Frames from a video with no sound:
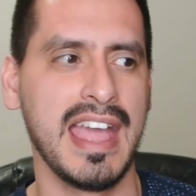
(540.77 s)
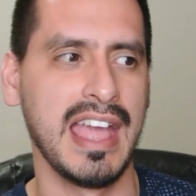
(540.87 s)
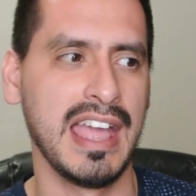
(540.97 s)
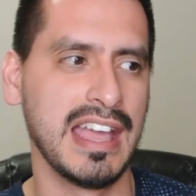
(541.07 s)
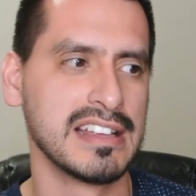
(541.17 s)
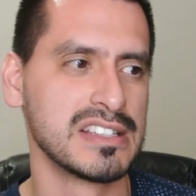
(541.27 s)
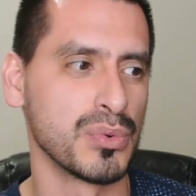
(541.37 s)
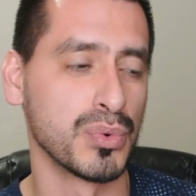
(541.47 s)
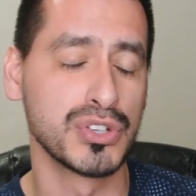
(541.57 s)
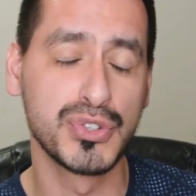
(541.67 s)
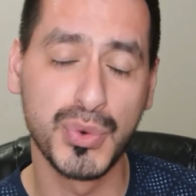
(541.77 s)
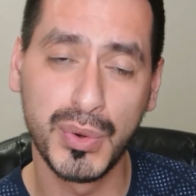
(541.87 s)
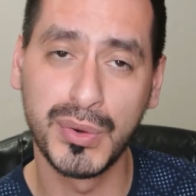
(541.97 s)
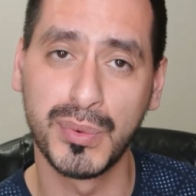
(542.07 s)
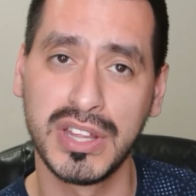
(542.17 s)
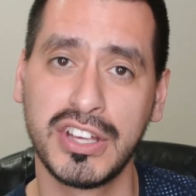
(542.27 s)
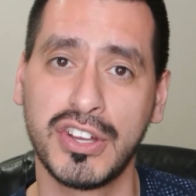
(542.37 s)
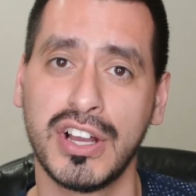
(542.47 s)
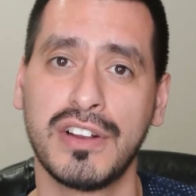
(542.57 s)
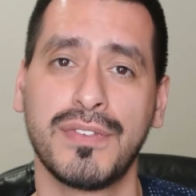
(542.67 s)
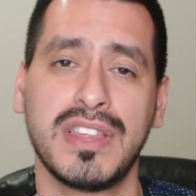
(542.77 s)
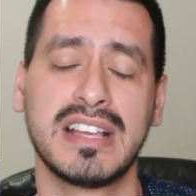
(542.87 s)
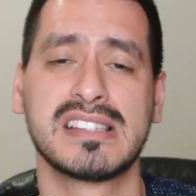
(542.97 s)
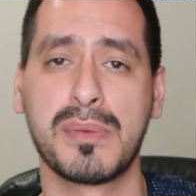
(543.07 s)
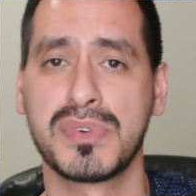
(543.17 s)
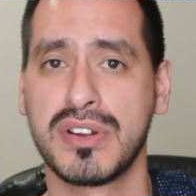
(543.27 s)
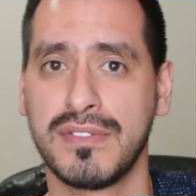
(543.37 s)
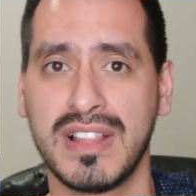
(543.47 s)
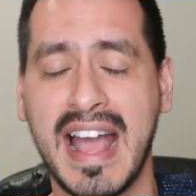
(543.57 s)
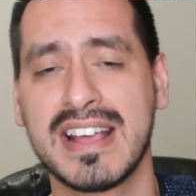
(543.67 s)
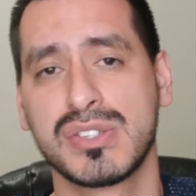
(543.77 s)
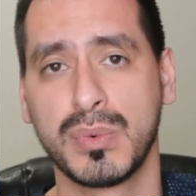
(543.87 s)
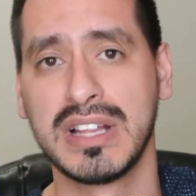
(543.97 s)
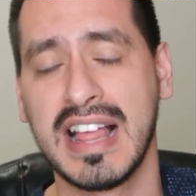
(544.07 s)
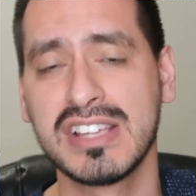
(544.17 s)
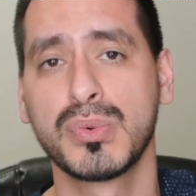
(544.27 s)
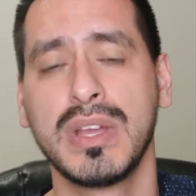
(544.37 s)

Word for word: And we're doing really good for the exception of last week. Last